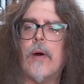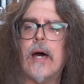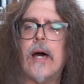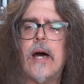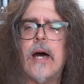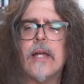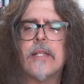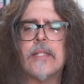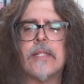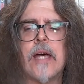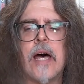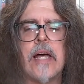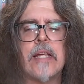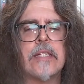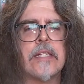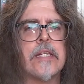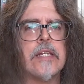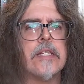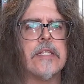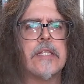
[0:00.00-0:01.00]
of hot
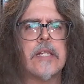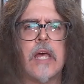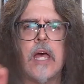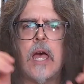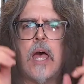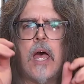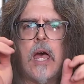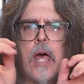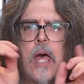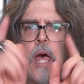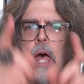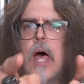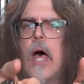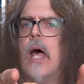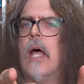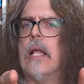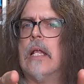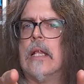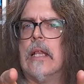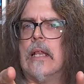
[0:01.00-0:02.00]
sauces.
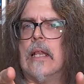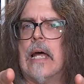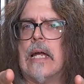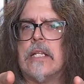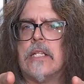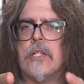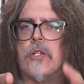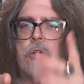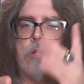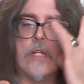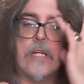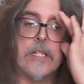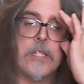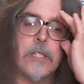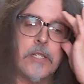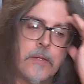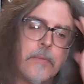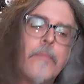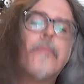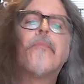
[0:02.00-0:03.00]
Let's do
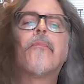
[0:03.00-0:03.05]
this.